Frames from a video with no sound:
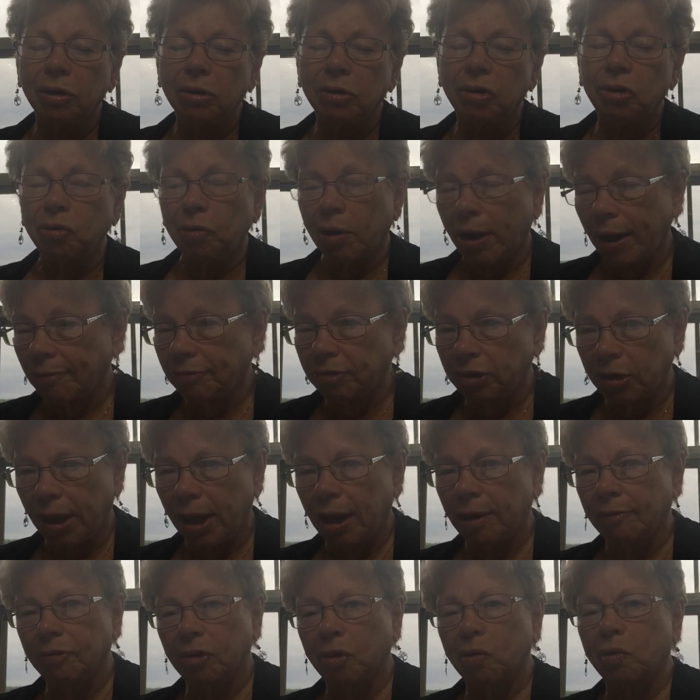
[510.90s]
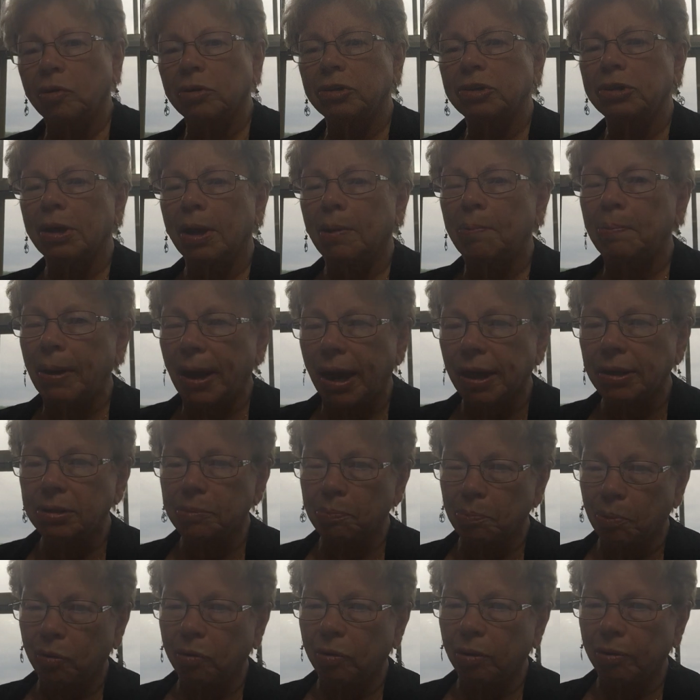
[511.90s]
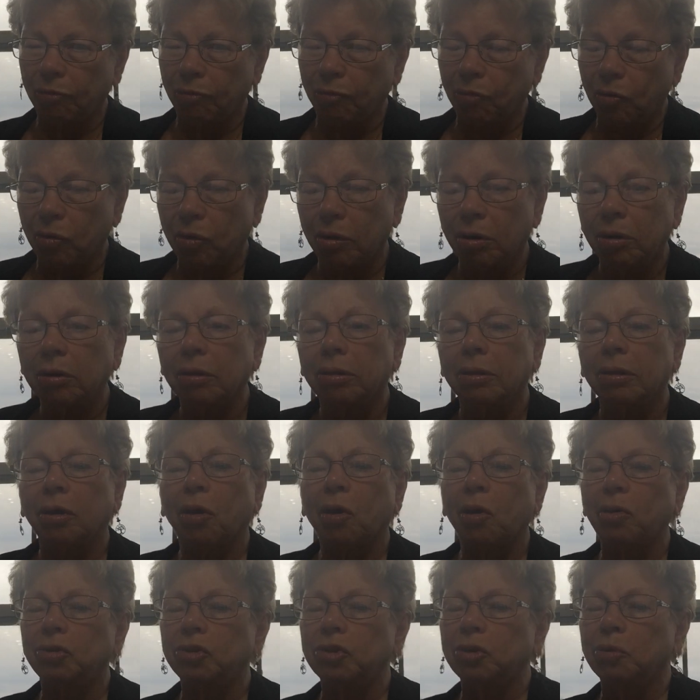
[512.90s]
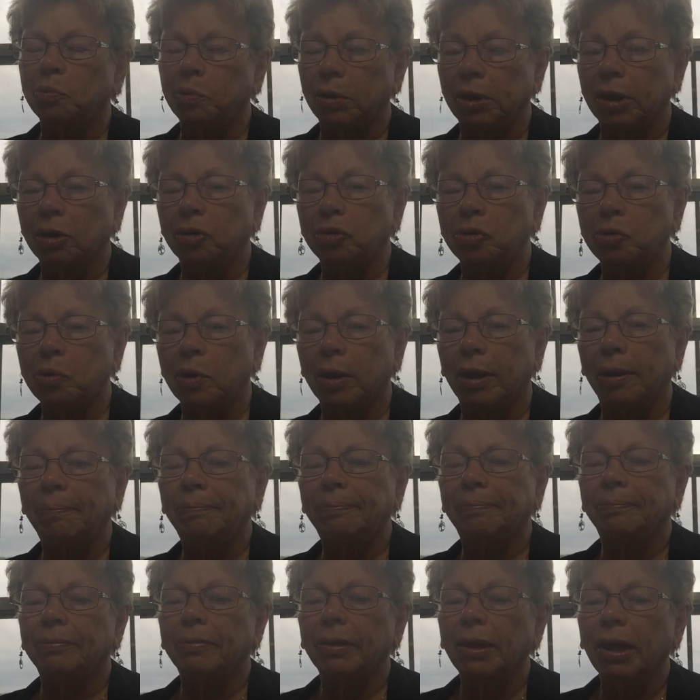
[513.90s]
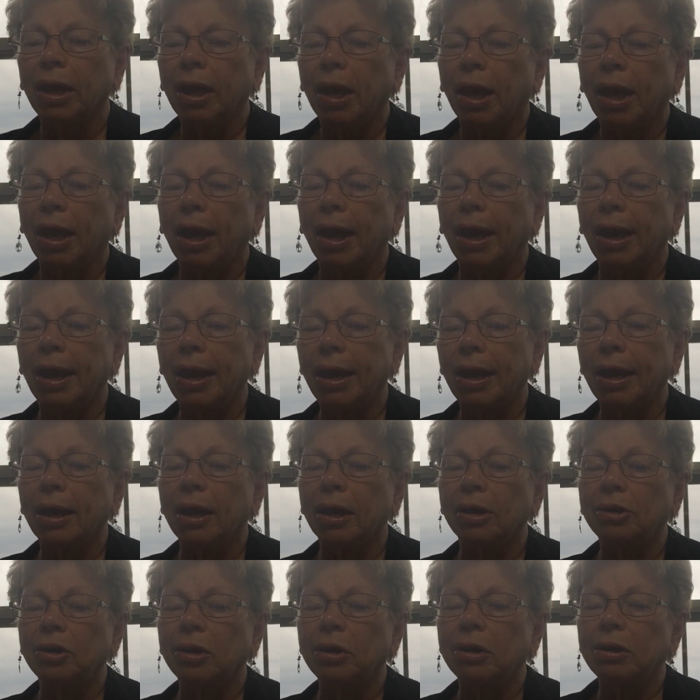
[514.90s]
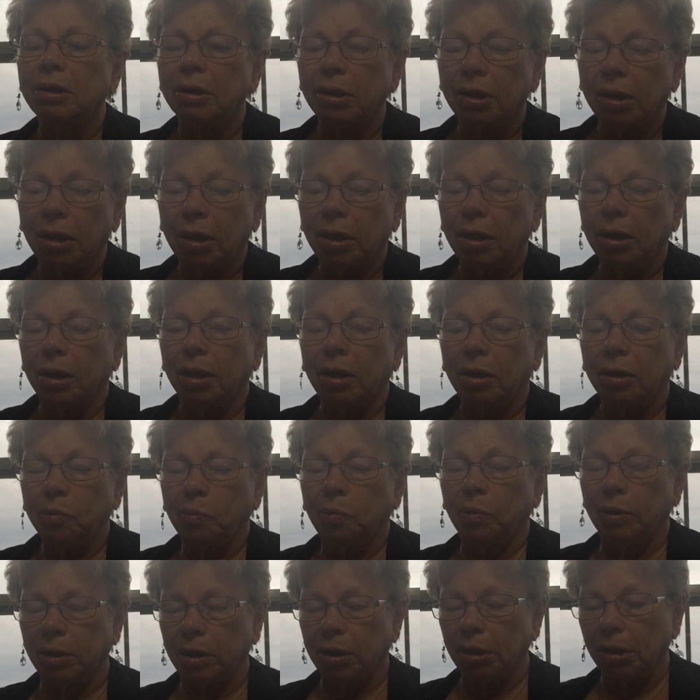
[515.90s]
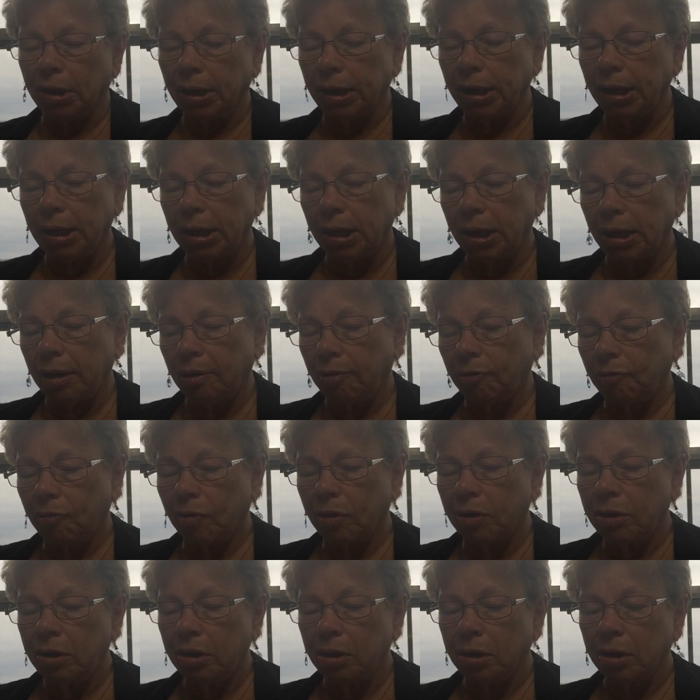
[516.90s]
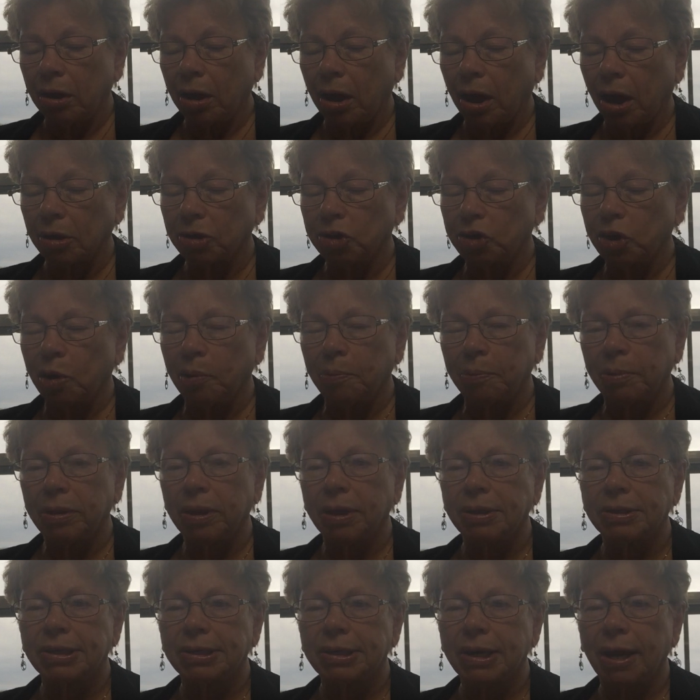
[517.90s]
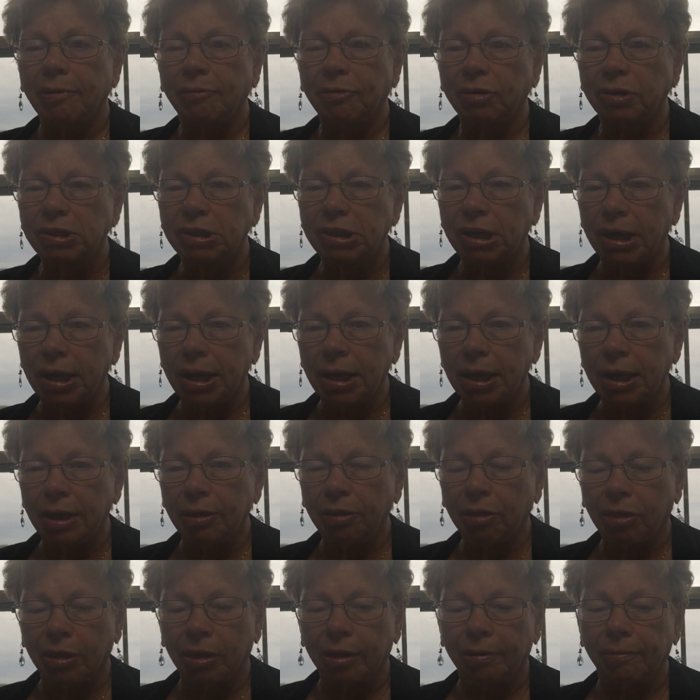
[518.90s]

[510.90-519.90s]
You have to have, of course, a passport for the Costa Rica trip, and we leave October the 17th,